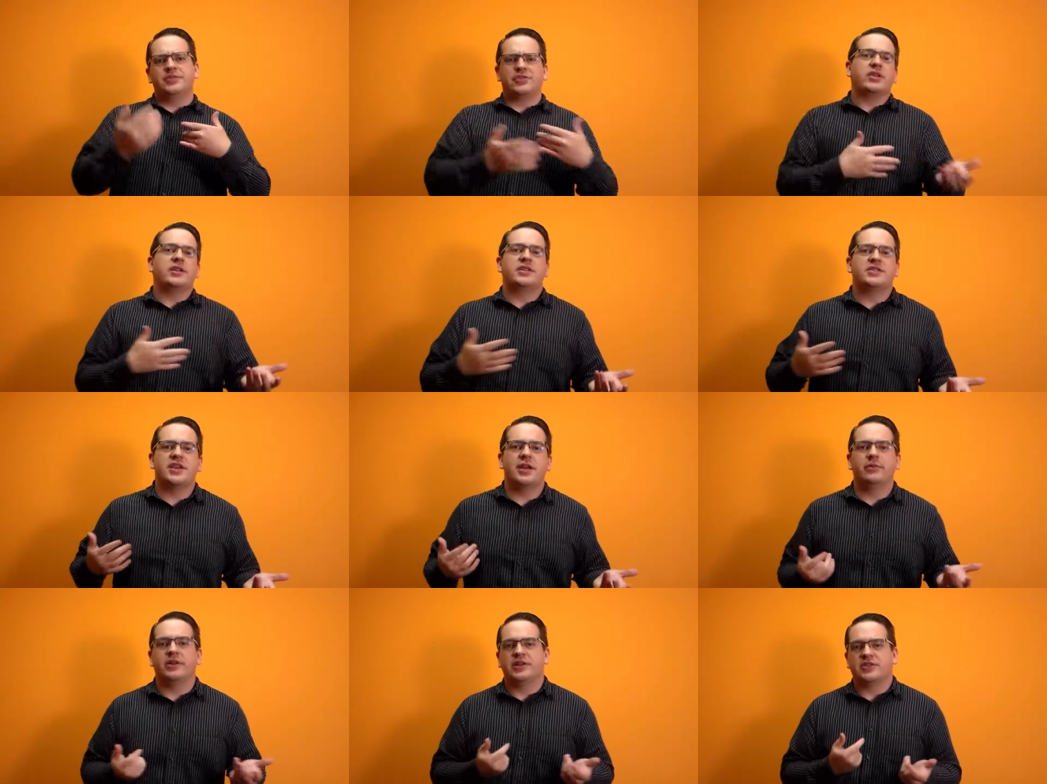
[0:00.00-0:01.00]
so they
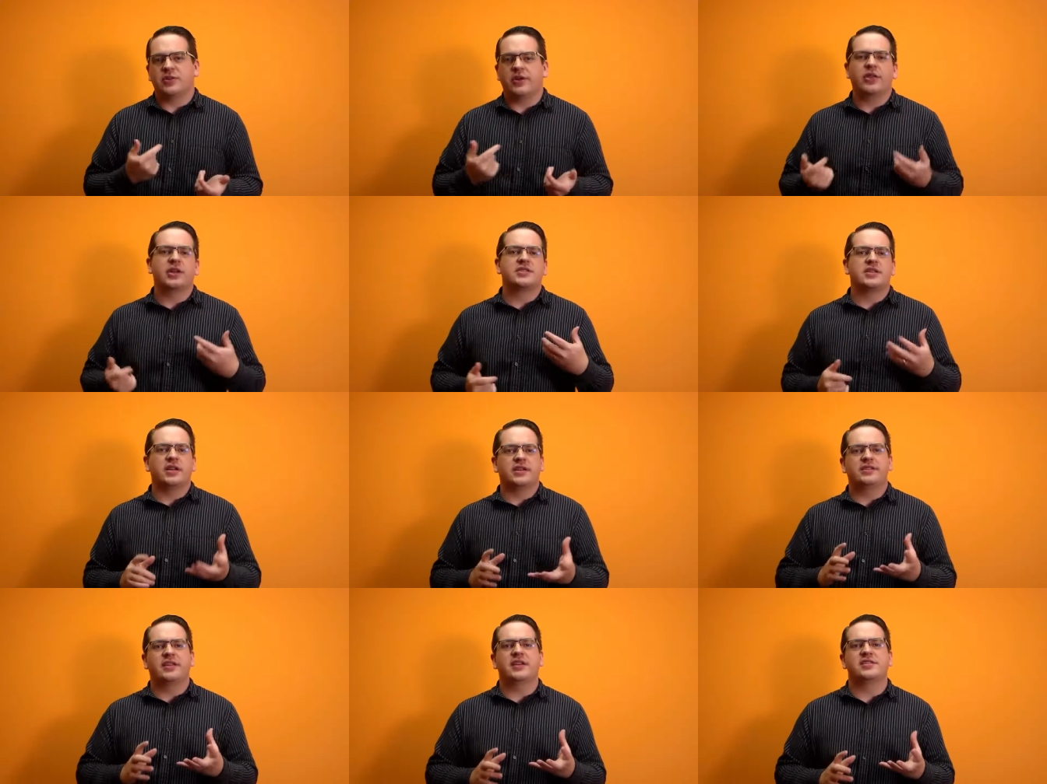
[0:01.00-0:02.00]
disabled it. So I think it's a
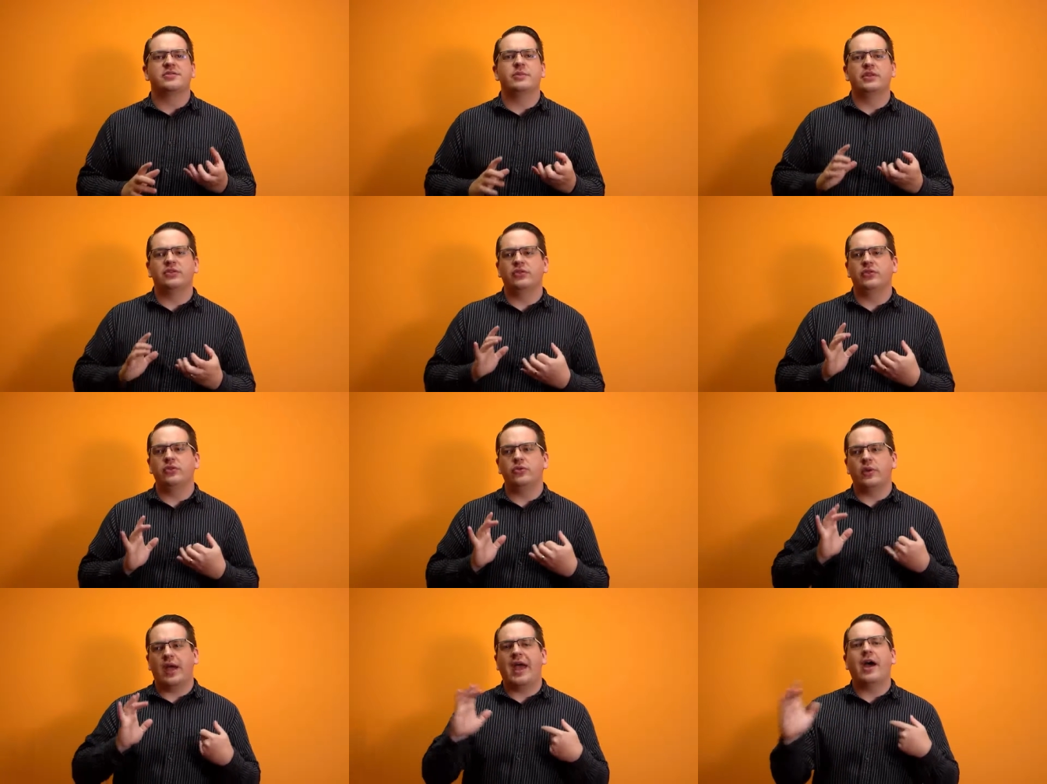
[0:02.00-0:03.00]
nice testament
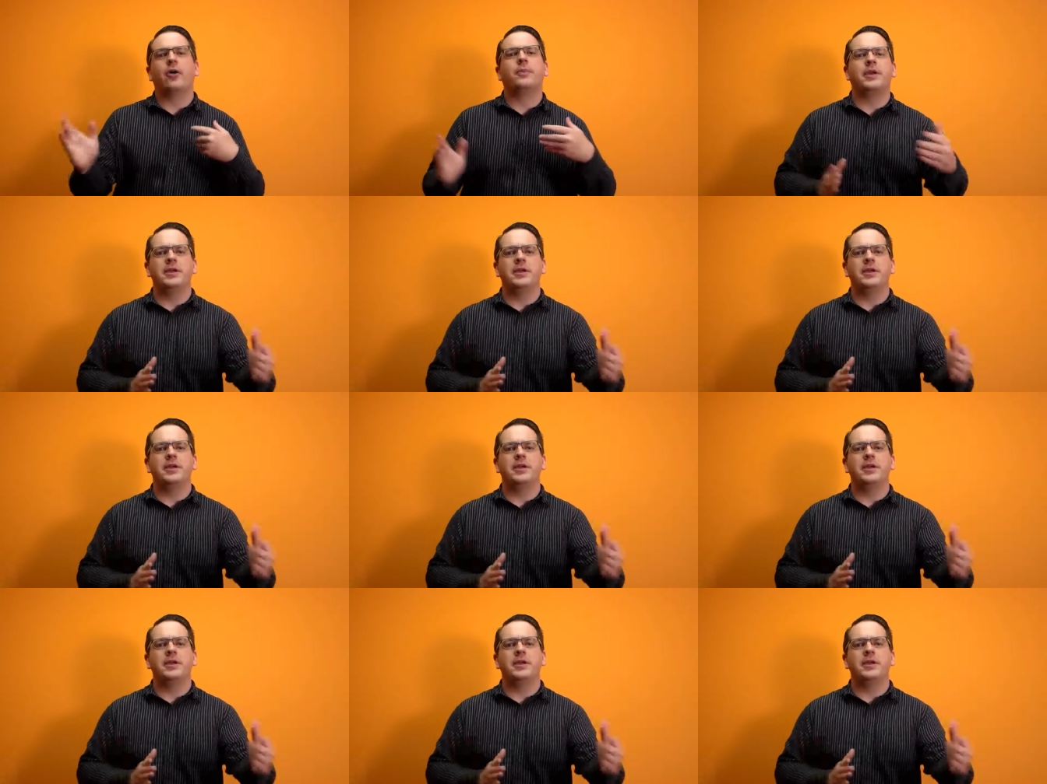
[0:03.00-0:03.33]
to how